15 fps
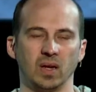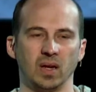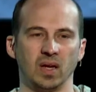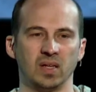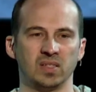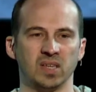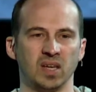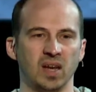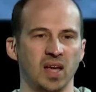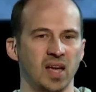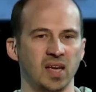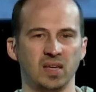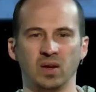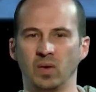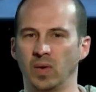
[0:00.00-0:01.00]
And said, hey,
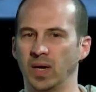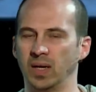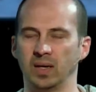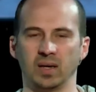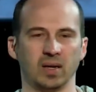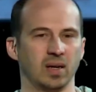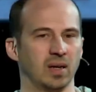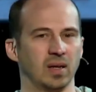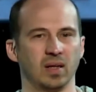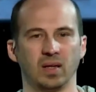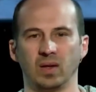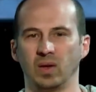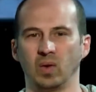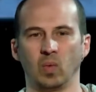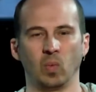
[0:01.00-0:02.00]
you know what?
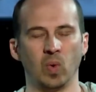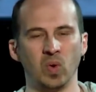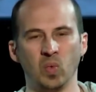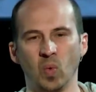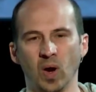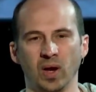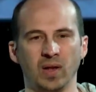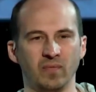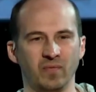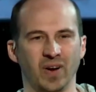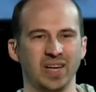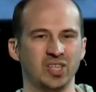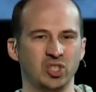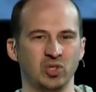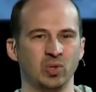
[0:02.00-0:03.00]
We want to
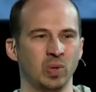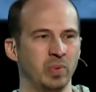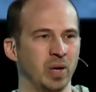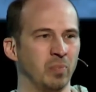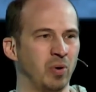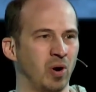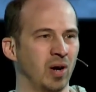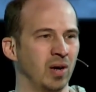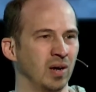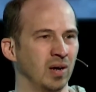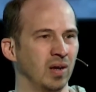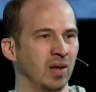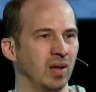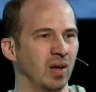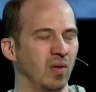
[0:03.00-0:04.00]
invite you to be a part
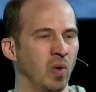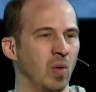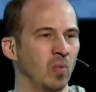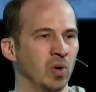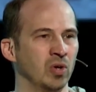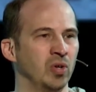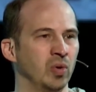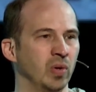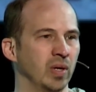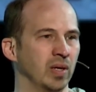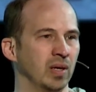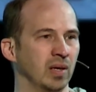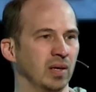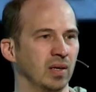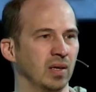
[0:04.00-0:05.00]
of what we're doing
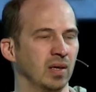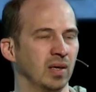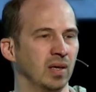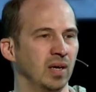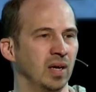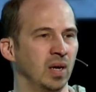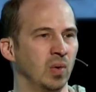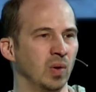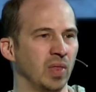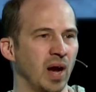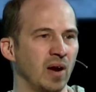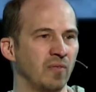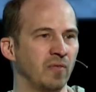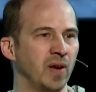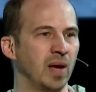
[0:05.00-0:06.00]
here with
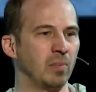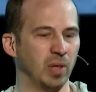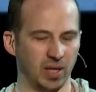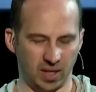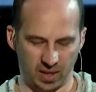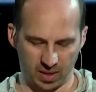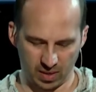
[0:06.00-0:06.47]
our family.